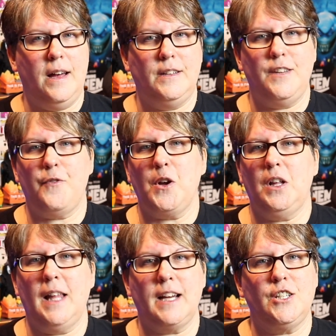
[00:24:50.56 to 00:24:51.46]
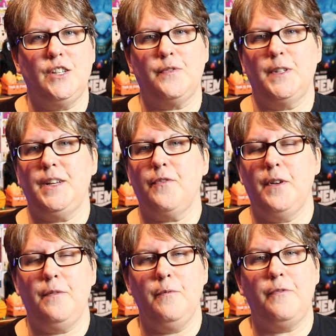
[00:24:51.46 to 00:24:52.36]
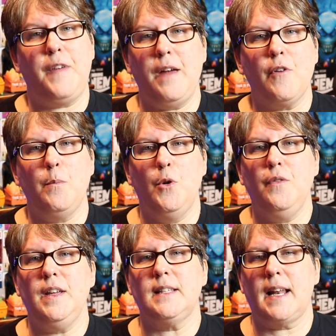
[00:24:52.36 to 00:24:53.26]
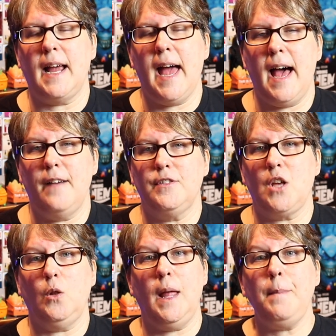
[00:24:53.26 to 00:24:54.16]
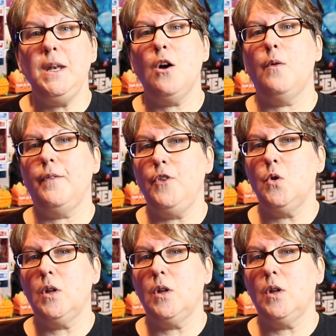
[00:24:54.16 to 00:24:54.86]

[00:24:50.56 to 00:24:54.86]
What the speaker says: different collections for different favorite movies that I have. So let me know if you